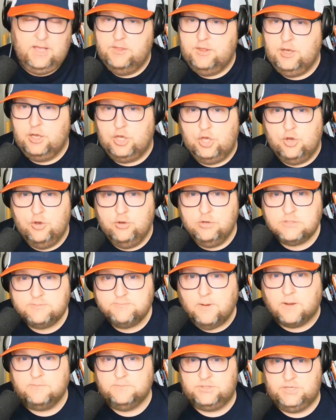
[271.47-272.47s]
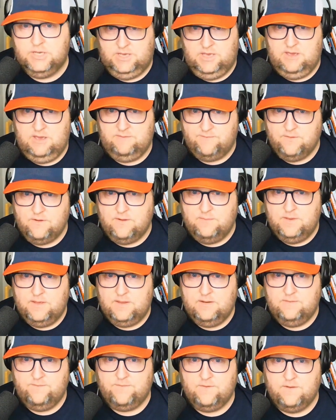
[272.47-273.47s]
the goosebumps you get from
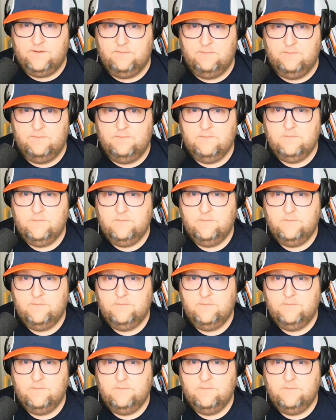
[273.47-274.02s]
it,